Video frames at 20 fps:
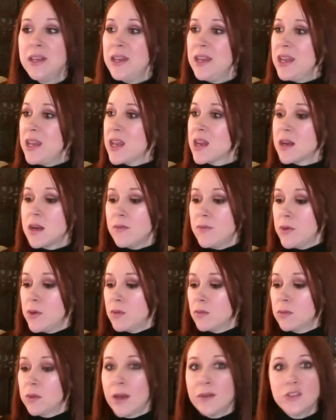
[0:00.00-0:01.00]
And if
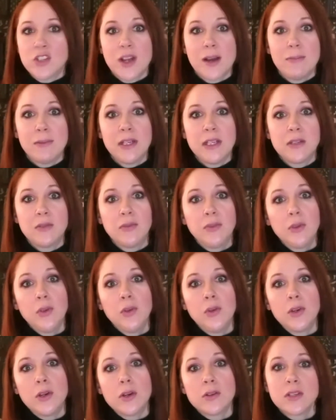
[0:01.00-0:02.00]
you love Japanese
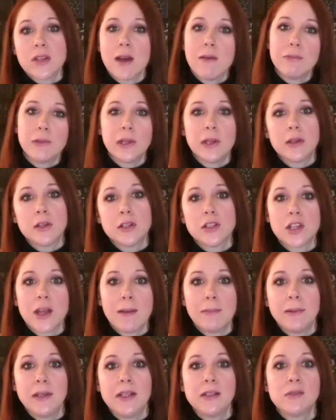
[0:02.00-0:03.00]
food or you're dabbling in
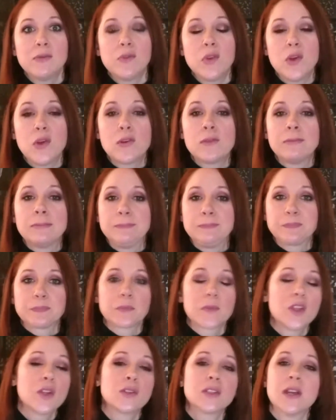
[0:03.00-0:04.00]
Japanese food,
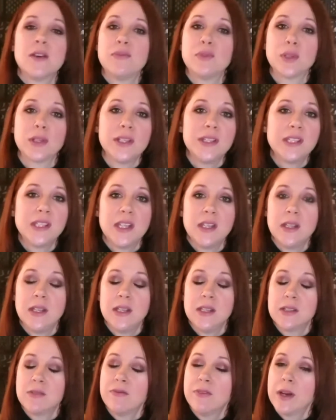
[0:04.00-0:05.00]
you'll definitely see
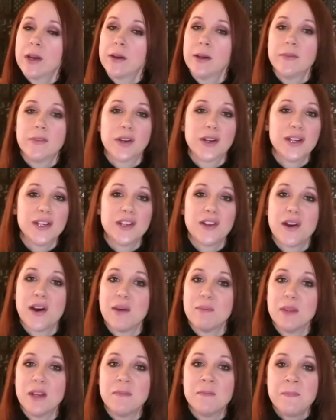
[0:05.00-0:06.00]
these. Very, very
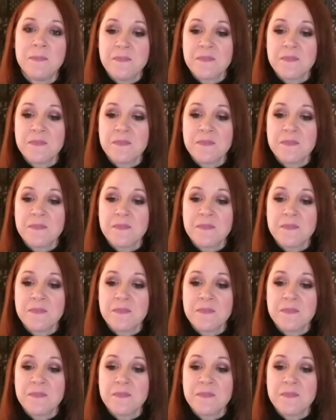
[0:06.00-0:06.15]
common.